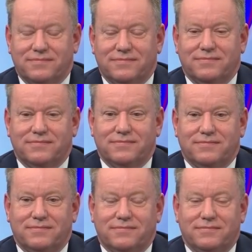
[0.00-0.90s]

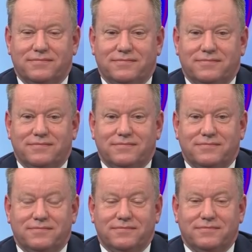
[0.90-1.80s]

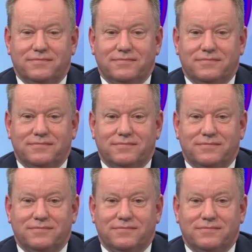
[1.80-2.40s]
This person isn't speaking.